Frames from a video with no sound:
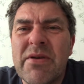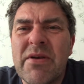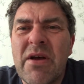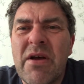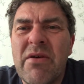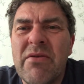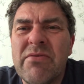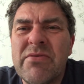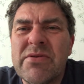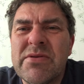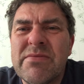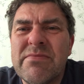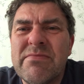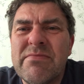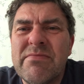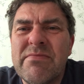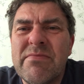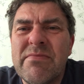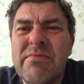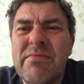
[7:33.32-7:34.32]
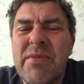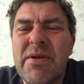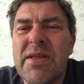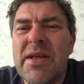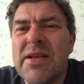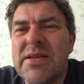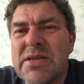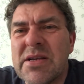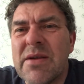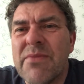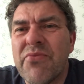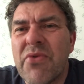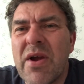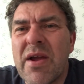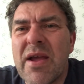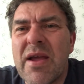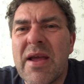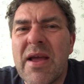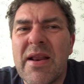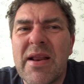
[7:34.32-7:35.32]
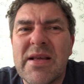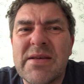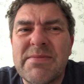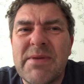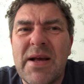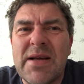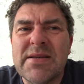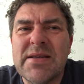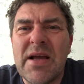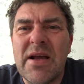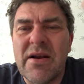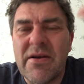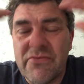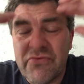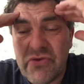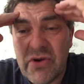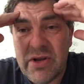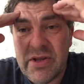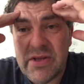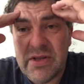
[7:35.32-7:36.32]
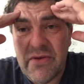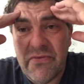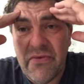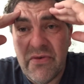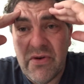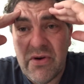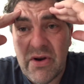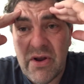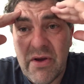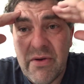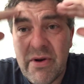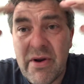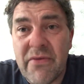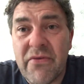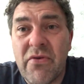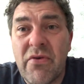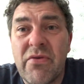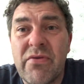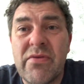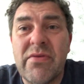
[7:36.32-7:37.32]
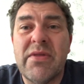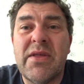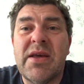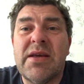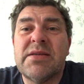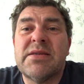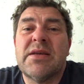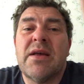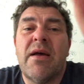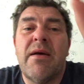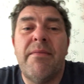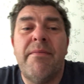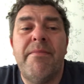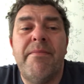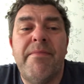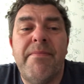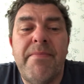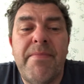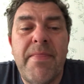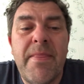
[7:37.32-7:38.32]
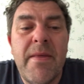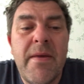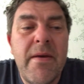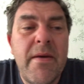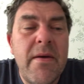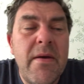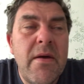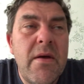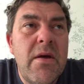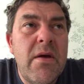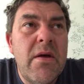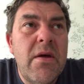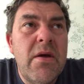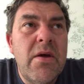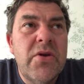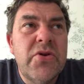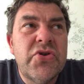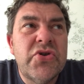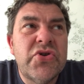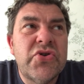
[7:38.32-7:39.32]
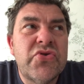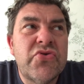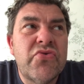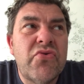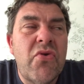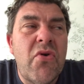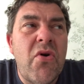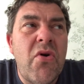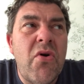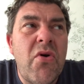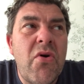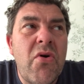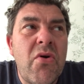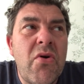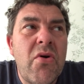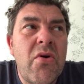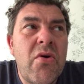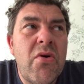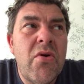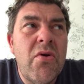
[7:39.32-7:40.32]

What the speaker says: goes, but then it's going to break again, it's plastic. And I'm trying different glue, and I've got this strong